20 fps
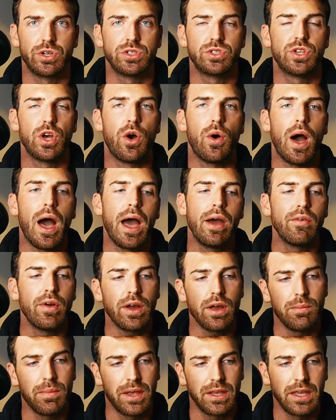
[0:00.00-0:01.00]
So I
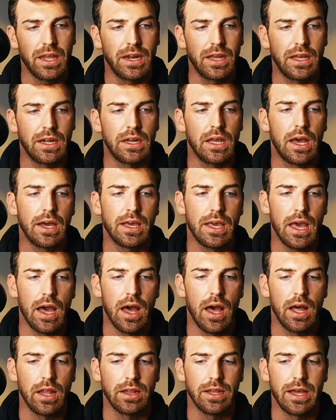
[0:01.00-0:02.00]
recommend getting
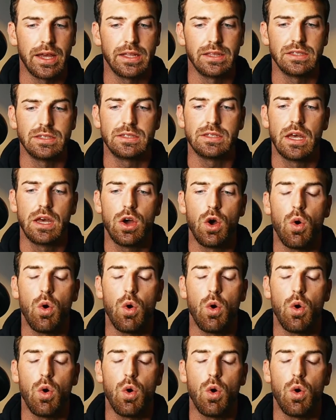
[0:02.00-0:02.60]
a lens